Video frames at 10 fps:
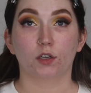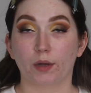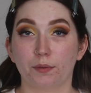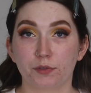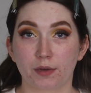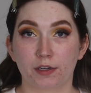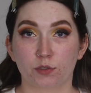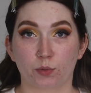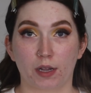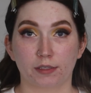Grant was read
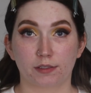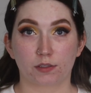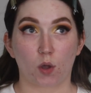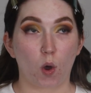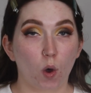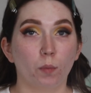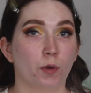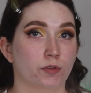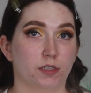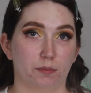his rights
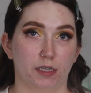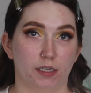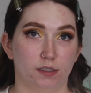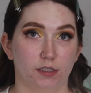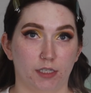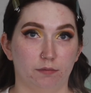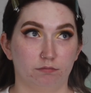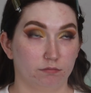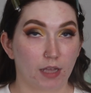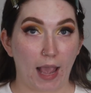almost
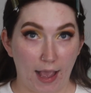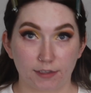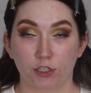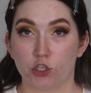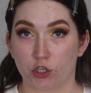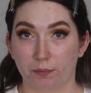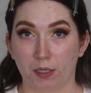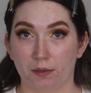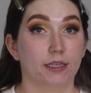immediately, as he should be.